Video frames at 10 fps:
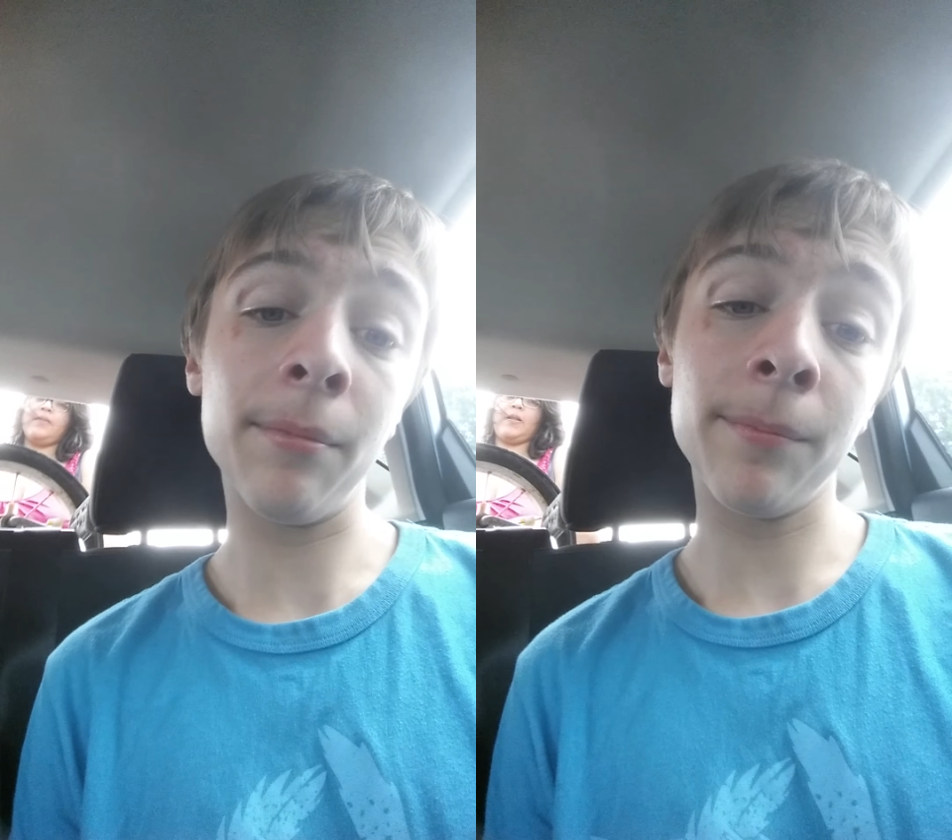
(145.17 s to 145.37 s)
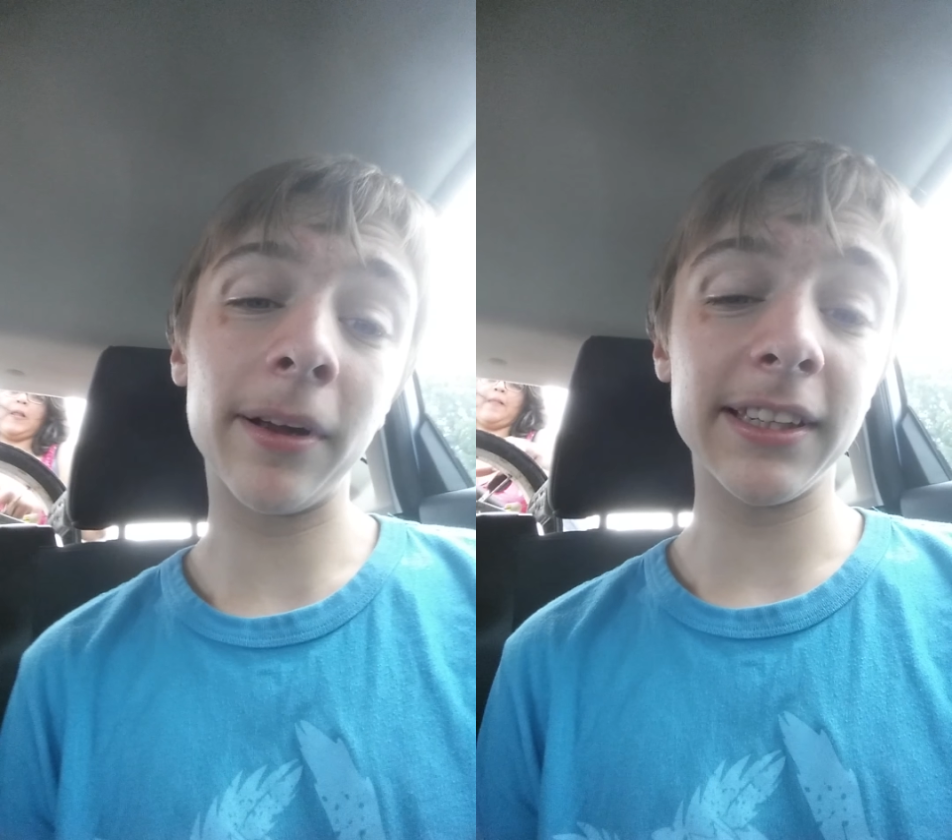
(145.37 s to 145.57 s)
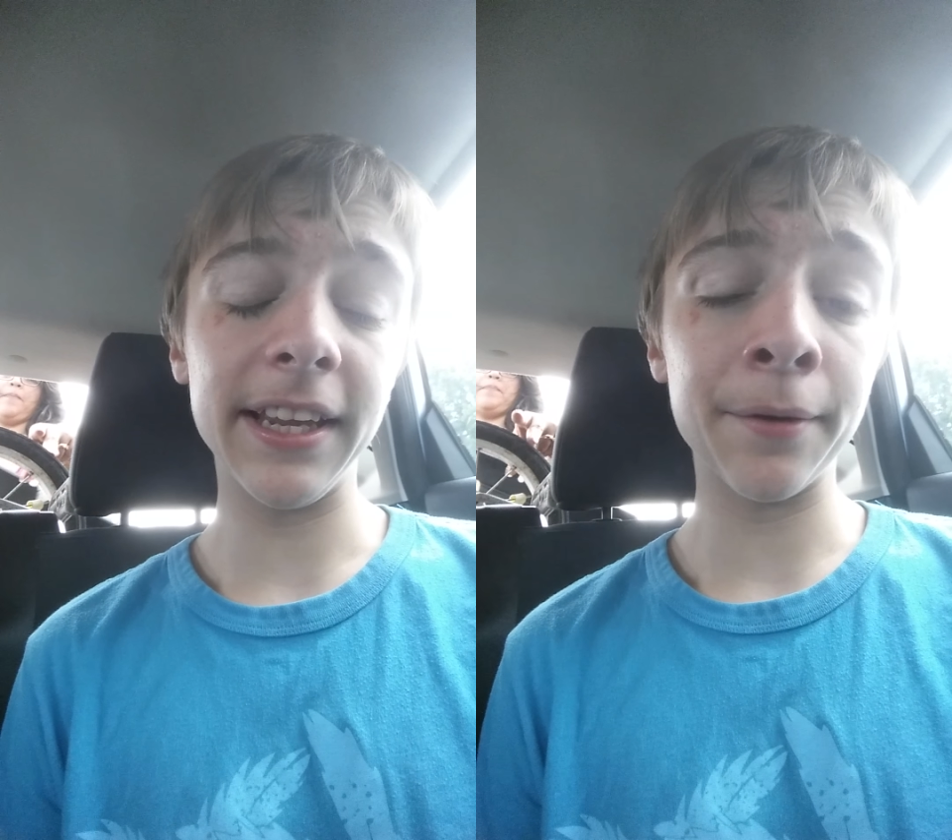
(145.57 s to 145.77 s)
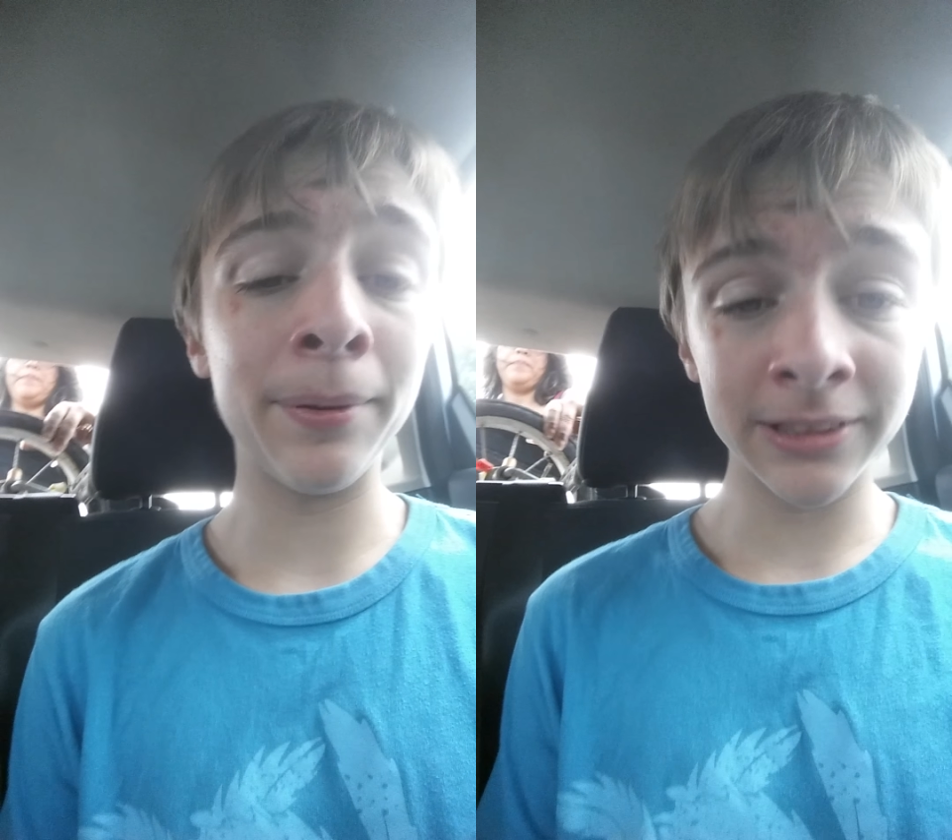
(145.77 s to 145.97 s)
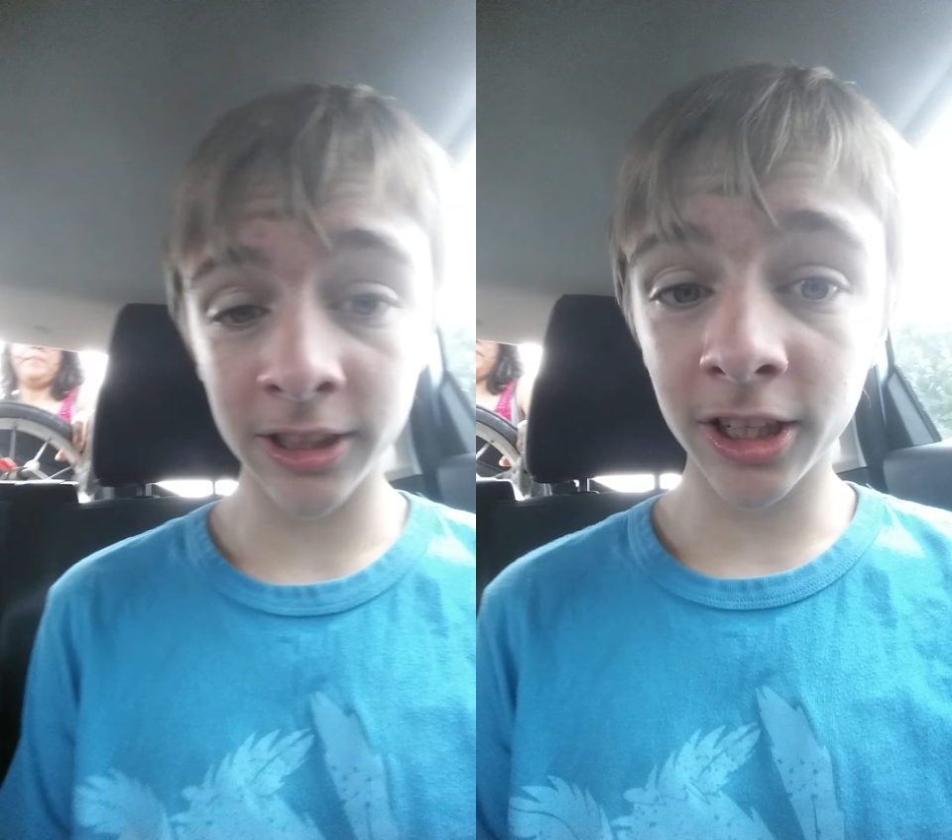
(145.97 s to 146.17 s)
I'm about to eat
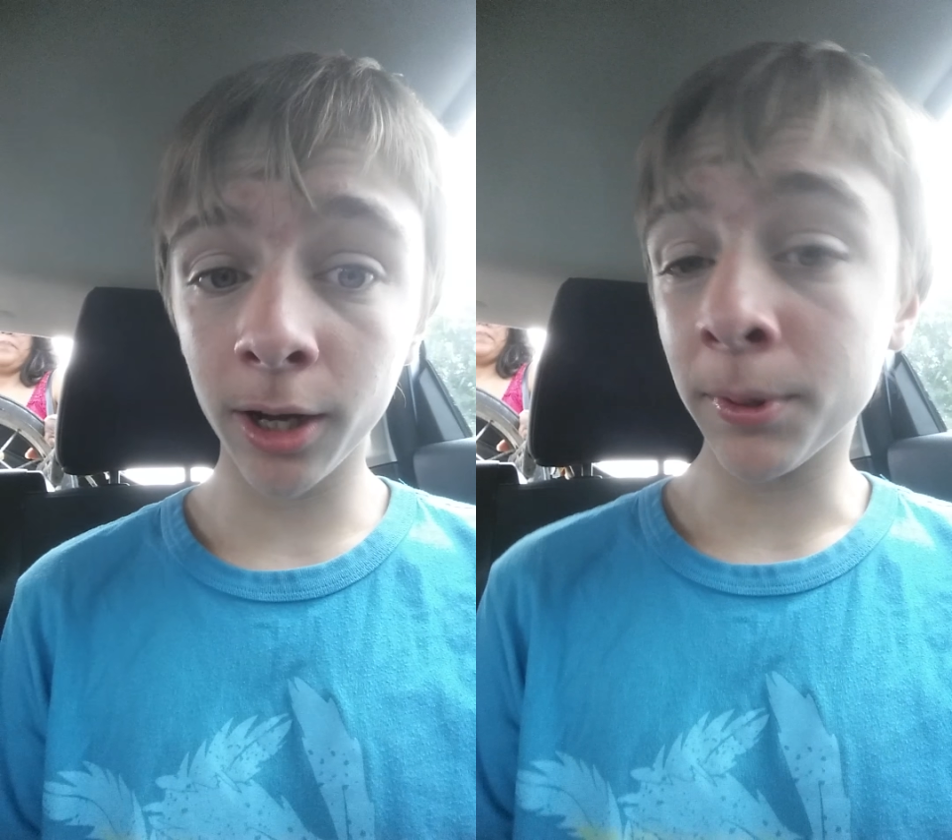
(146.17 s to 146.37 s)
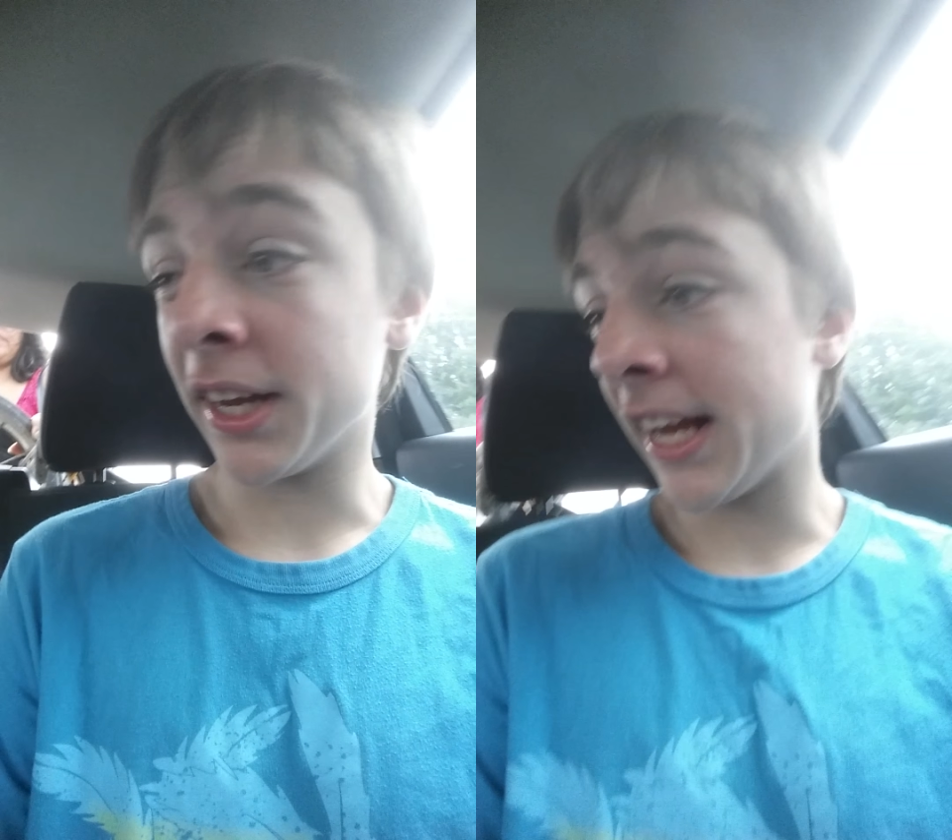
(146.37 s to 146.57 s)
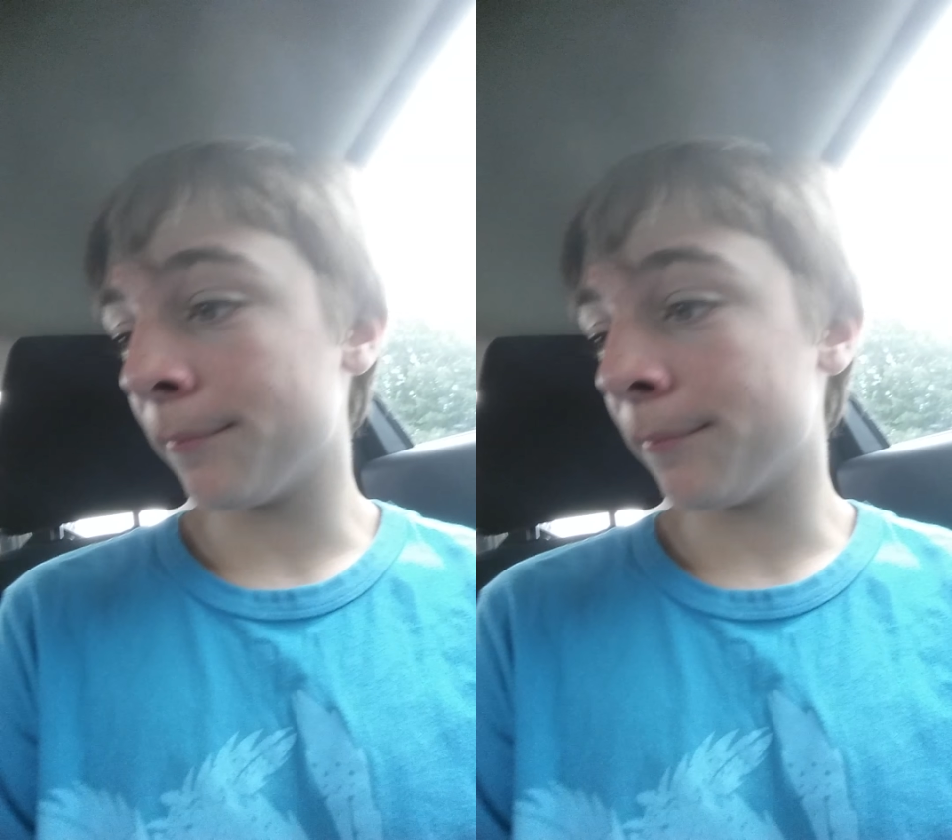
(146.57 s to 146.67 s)
a piece of gum that